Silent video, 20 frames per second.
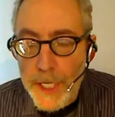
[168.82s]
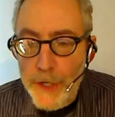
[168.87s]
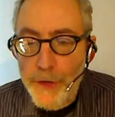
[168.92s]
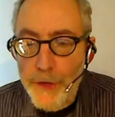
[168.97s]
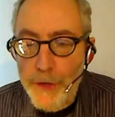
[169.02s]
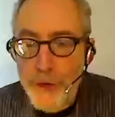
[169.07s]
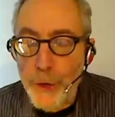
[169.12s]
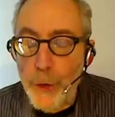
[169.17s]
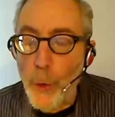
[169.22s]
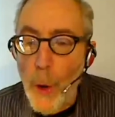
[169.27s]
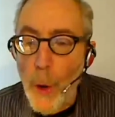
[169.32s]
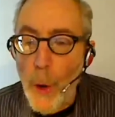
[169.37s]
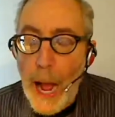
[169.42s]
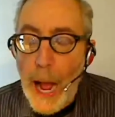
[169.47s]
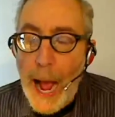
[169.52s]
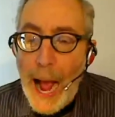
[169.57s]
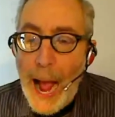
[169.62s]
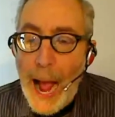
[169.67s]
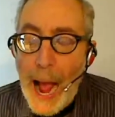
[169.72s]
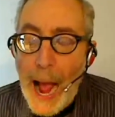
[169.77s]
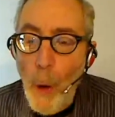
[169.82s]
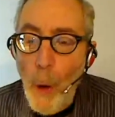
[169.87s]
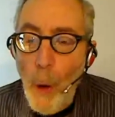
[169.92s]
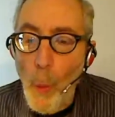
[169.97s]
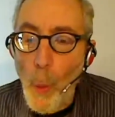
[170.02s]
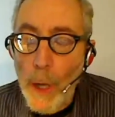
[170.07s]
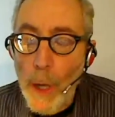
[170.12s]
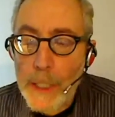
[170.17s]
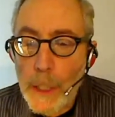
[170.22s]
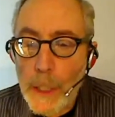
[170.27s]
an issue.
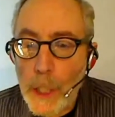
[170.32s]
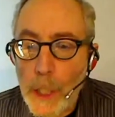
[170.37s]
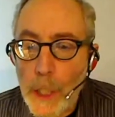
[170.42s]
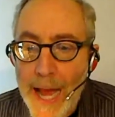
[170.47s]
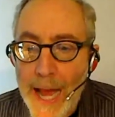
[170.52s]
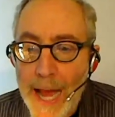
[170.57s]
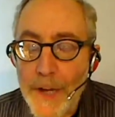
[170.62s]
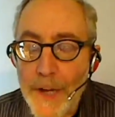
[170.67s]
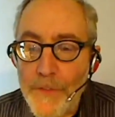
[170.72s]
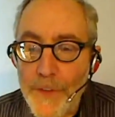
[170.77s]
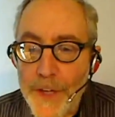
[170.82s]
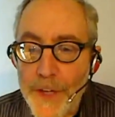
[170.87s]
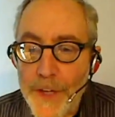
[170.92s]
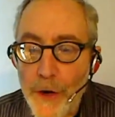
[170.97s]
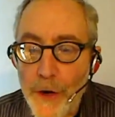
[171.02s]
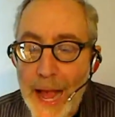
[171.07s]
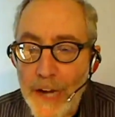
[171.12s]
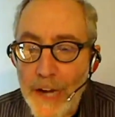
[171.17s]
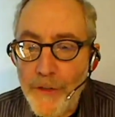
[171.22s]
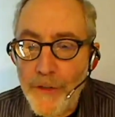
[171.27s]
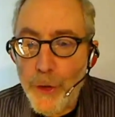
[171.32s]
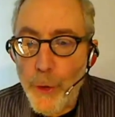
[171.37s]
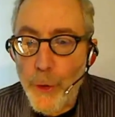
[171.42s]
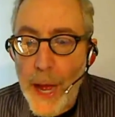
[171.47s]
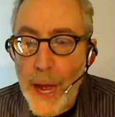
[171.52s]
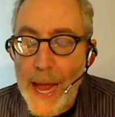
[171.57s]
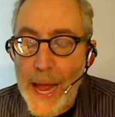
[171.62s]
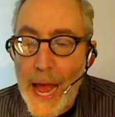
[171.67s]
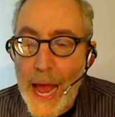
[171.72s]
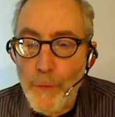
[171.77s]
What kind of interaction do
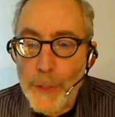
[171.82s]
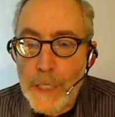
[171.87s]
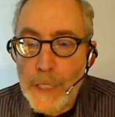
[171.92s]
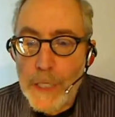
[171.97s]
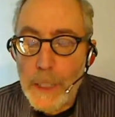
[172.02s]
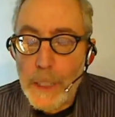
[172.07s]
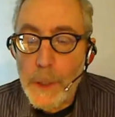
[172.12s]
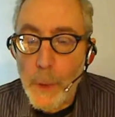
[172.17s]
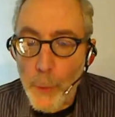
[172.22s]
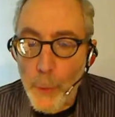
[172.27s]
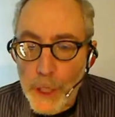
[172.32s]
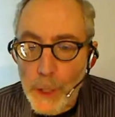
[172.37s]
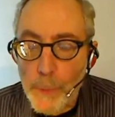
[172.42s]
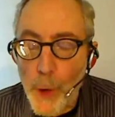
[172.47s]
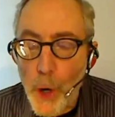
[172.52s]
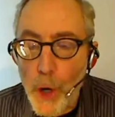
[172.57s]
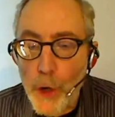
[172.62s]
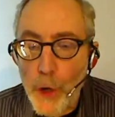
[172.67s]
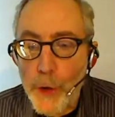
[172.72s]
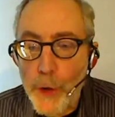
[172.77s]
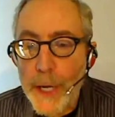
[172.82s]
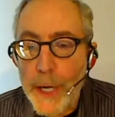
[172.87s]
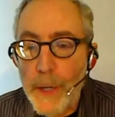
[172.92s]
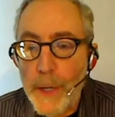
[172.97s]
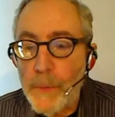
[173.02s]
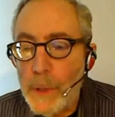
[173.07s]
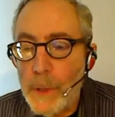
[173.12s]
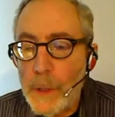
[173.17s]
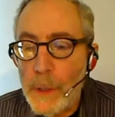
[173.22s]
I have with the with the program?